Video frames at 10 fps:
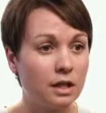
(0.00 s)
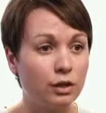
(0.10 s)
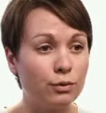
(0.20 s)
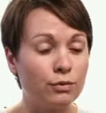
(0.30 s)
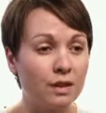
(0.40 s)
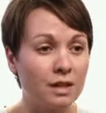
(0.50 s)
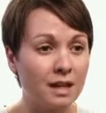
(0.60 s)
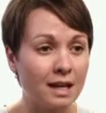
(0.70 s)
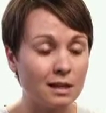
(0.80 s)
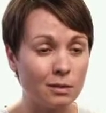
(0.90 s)
you feel
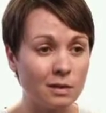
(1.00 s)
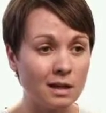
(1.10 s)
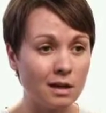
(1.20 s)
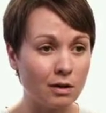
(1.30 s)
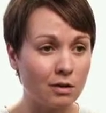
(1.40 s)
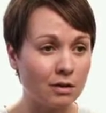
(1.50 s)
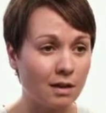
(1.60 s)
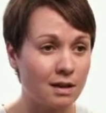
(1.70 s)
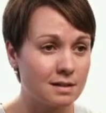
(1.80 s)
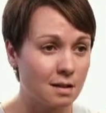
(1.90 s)
like you hear
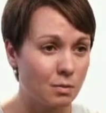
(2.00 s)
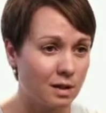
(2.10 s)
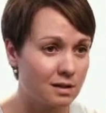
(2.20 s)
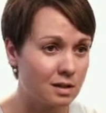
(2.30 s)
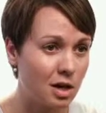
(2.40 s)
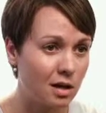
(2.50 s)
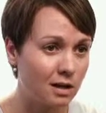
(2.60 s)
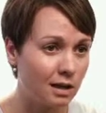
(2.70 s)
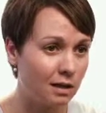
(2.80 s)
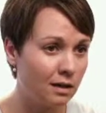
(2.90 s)
that someone is
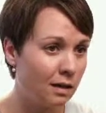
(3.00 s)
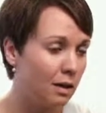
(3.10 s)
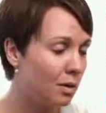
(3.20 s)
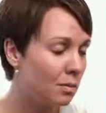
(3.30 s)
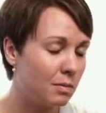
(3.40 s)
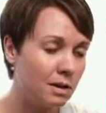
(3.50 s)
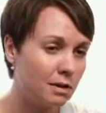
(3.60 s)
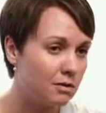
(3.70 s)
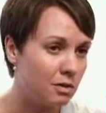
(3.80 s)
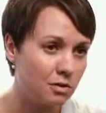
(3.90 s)
talking, but
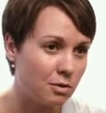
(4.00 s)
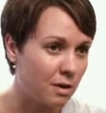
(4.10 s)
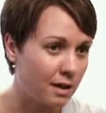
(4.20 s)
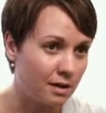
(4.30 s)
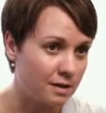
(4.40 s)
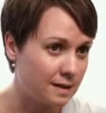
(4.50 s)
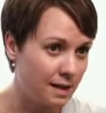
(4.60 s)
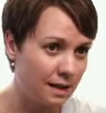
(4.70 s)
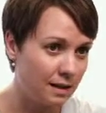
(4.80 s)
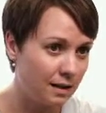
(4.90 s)
you don't know what they're
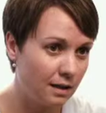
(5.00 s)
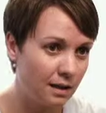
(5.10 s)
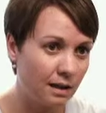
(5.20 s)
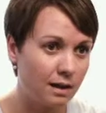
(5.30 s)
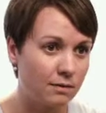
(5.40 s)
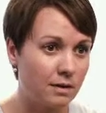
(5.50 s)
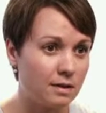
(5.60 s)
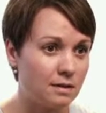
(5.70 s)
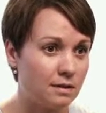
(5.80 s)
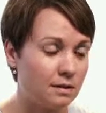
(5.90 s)
saying. If
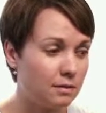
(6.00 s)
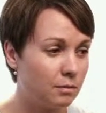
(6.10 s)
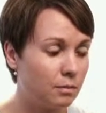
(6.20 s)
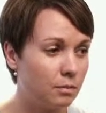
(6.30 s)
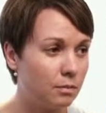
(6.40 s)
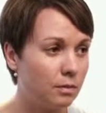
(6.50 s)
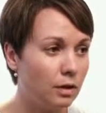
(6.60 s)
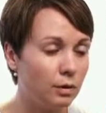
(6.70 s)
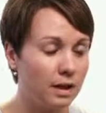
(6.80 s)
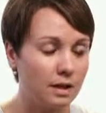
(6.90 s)

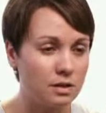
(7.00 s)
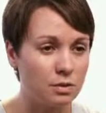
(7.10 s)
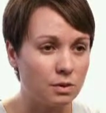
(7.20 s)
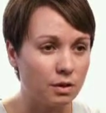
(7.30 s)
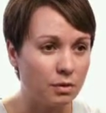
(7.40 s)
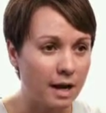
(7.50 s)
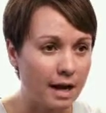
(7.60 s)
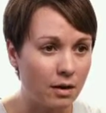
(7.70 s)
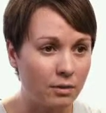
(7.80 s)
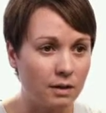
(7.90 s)
you get into a
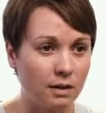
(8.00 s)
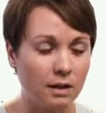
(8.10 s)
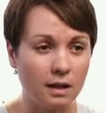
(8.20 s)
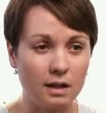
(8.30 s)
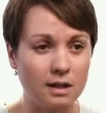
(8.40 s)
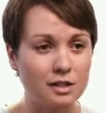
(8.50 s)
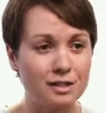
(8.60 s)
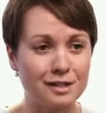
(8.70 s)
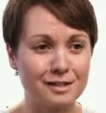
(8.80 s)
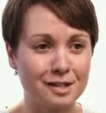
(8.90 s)
crowd and it's
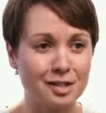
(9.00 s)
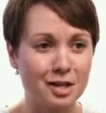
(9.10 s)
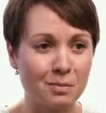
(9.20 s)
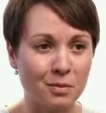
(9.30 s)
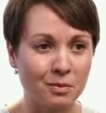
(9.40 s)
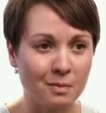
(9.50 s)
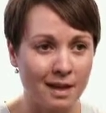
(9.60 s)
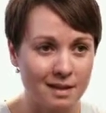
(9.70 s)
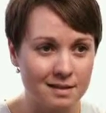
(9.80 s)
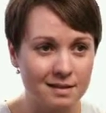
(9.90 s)
just a jumbled
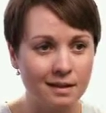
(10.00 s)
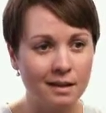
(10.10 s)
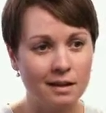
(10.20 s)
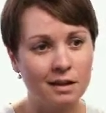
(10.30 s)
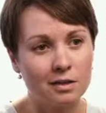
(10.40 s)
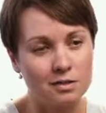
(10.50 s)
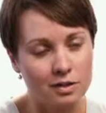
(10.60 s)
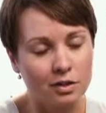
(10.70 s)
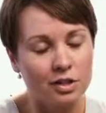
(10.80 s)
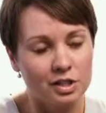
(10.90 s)
mess, there's
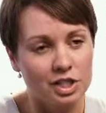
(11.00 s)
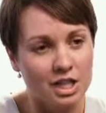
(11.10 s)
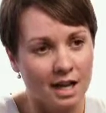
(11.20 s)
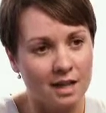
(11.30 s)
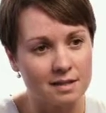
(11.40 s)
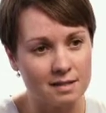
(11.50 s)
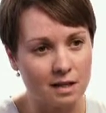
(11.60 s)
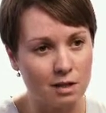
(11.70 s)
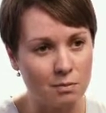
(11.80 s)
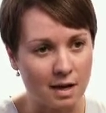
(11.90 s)
a good chance
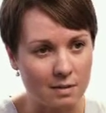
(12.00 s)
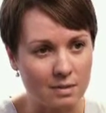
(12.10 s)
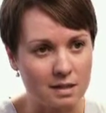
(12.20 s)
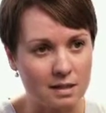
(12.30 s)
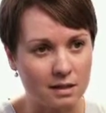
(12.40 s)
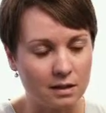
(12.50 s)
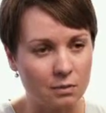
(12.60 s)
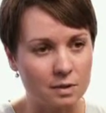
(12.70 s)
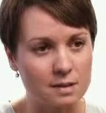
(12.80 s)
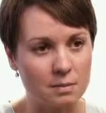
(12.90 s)
that you might be
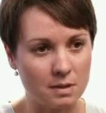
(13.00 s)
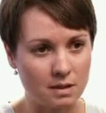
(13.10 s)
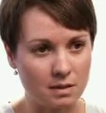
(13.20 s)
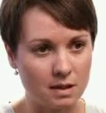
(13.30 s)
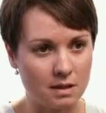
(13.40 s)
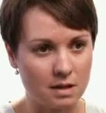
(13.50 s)
dealing with some hearing